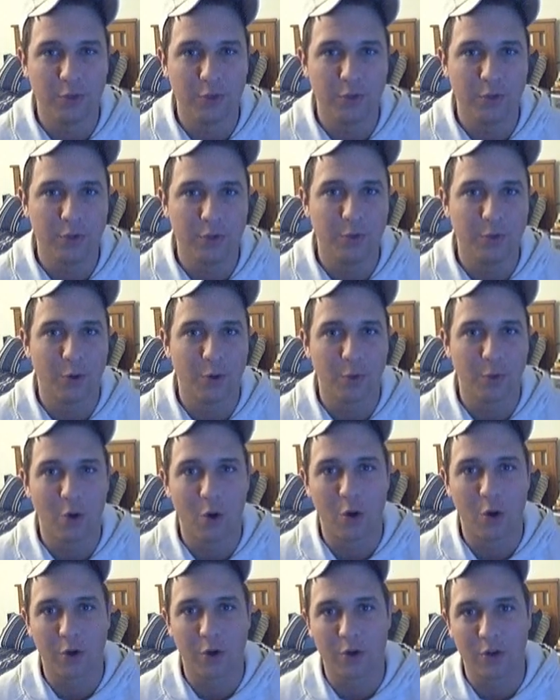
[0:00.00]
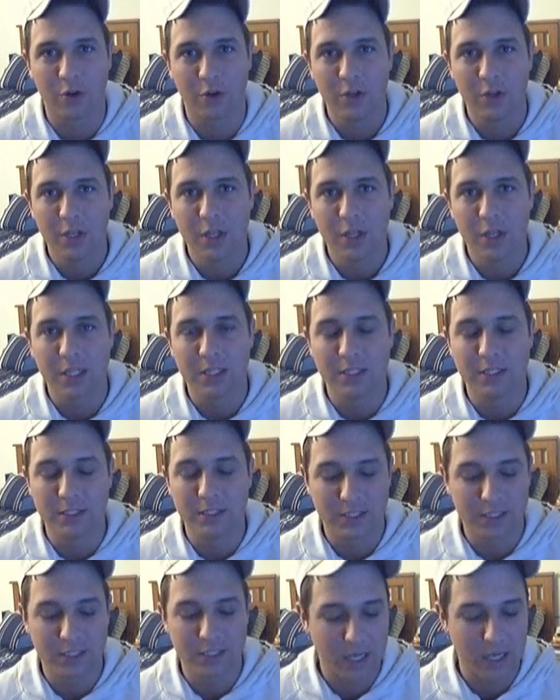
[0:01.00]
you no longer,
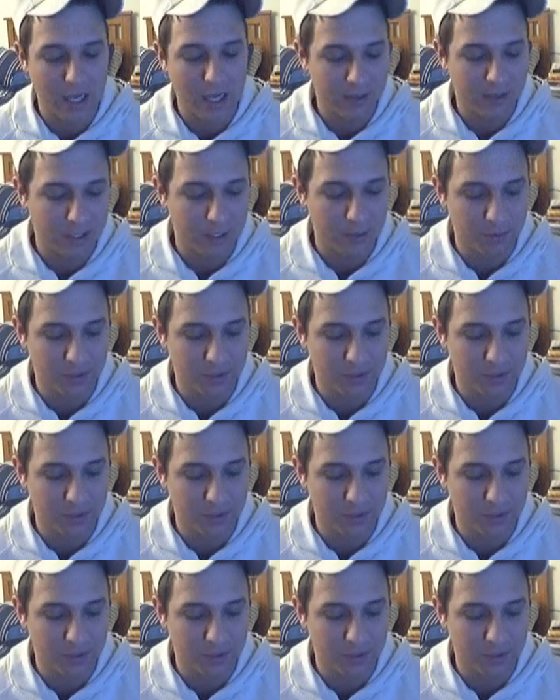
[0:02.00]
because I think